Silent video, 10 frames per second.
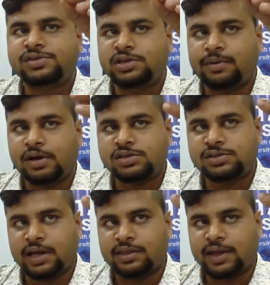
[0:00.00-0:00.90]
device
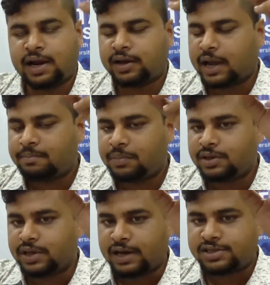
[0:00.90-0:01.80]
like that
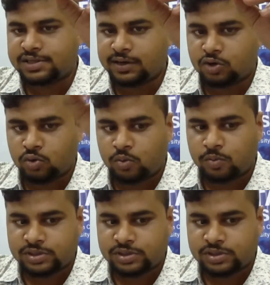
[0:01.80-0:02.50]
can send to